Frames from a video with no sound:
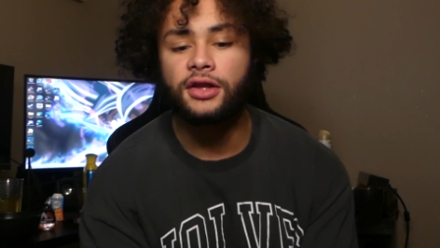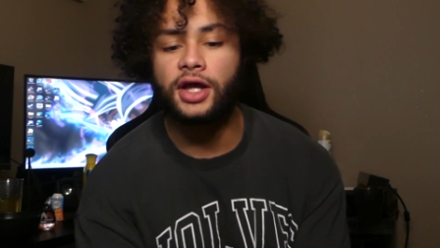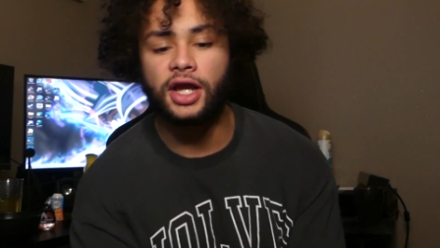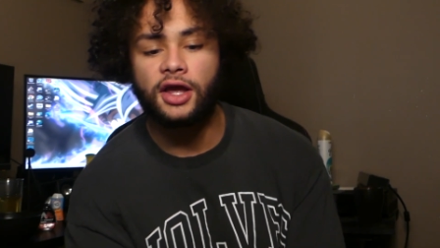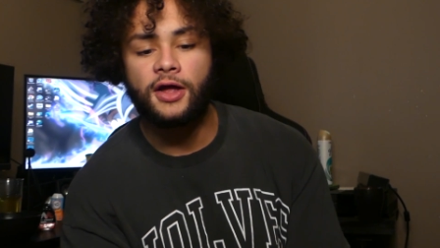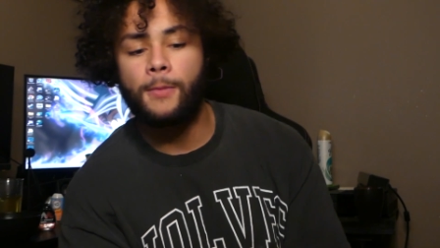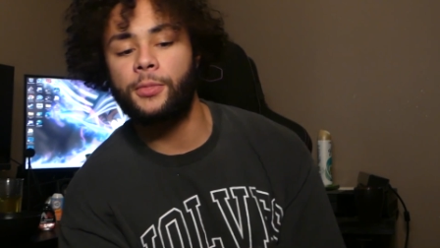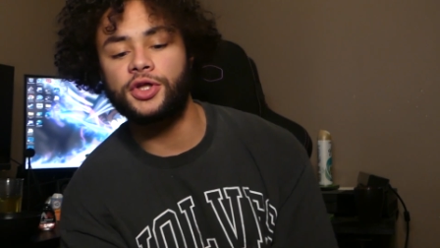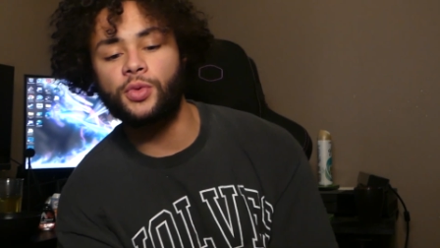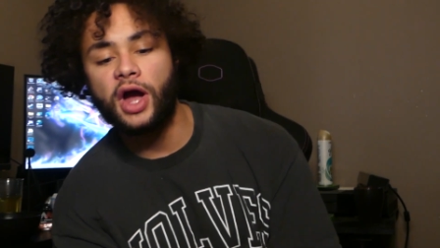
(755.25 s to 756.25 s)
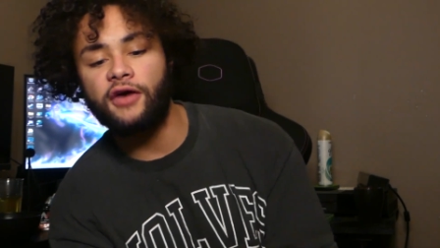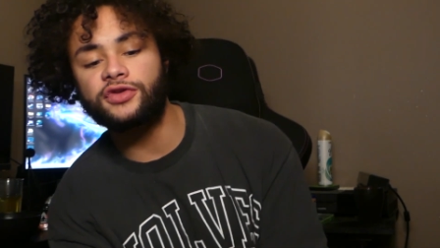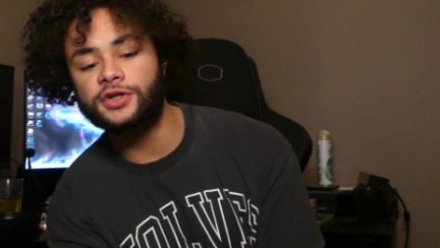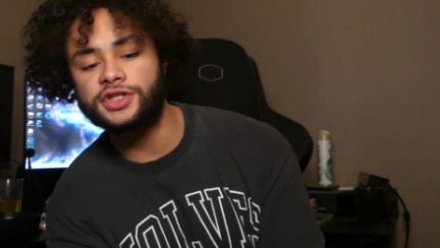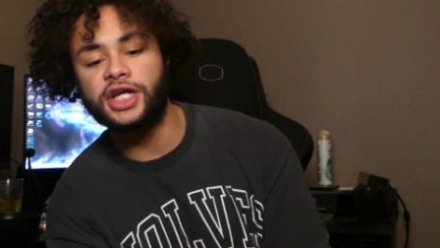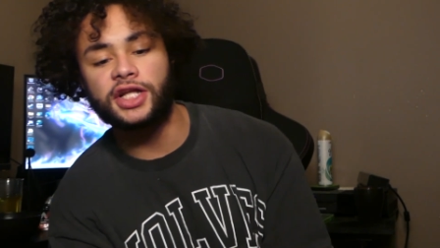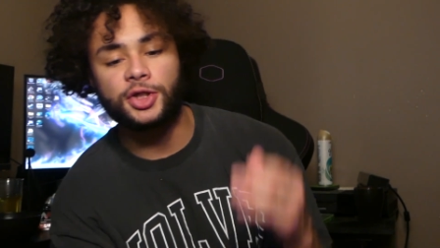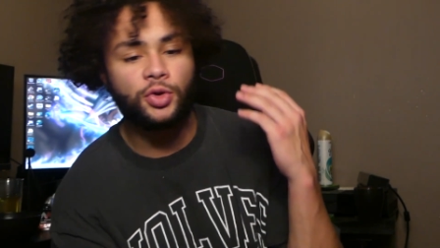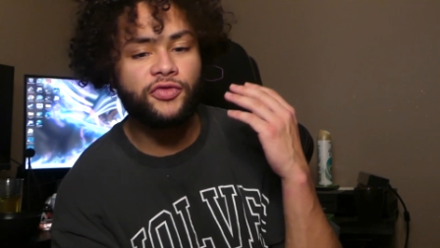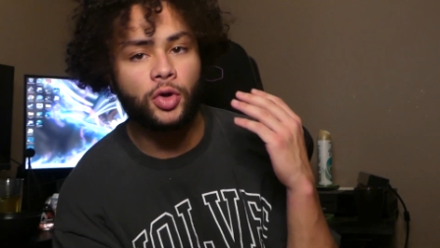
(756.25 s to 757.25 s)
Like, but you have to understand,
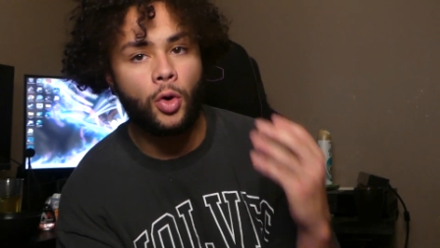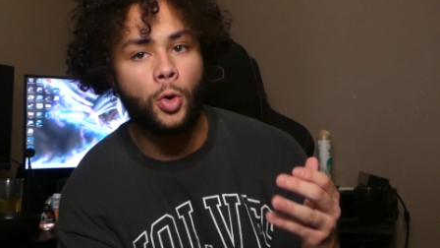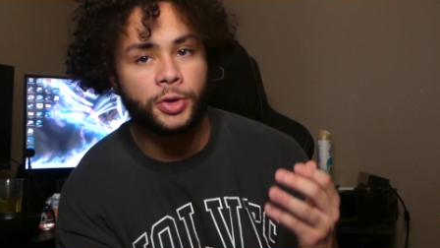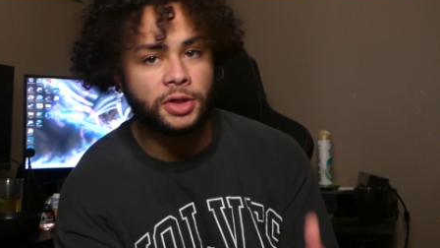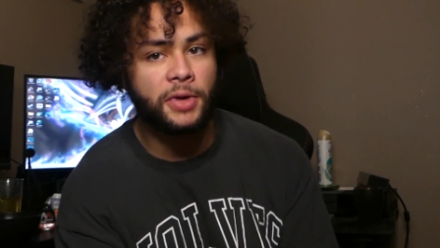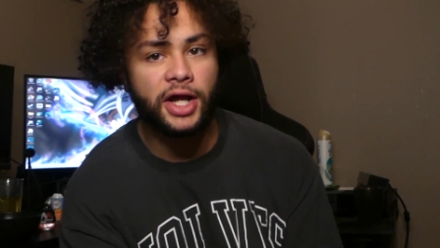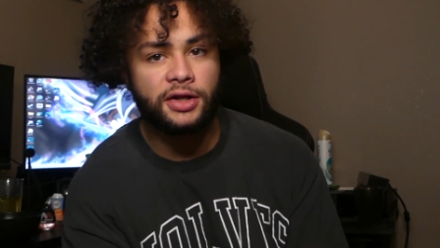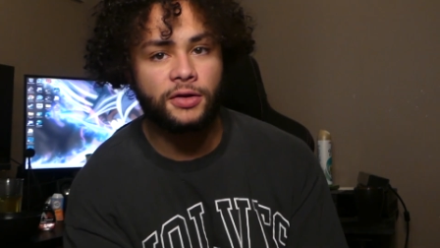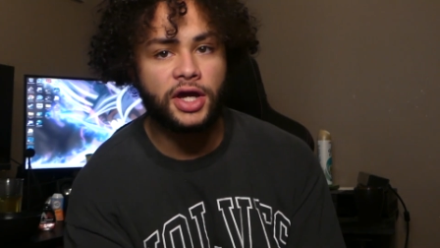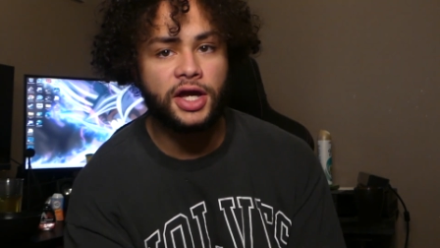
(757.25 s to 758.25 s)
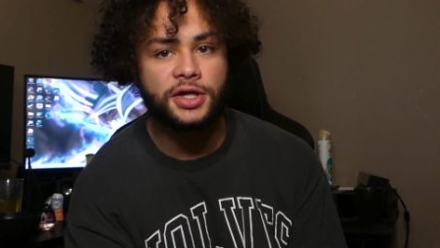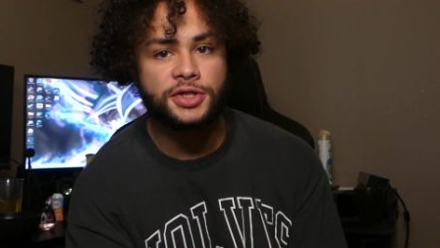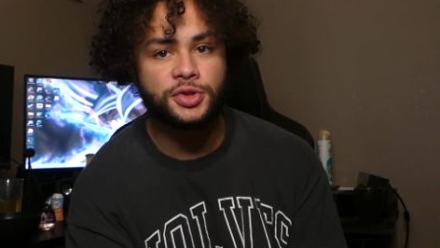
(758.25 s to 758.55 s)
like, you have a goal in your mind, okay?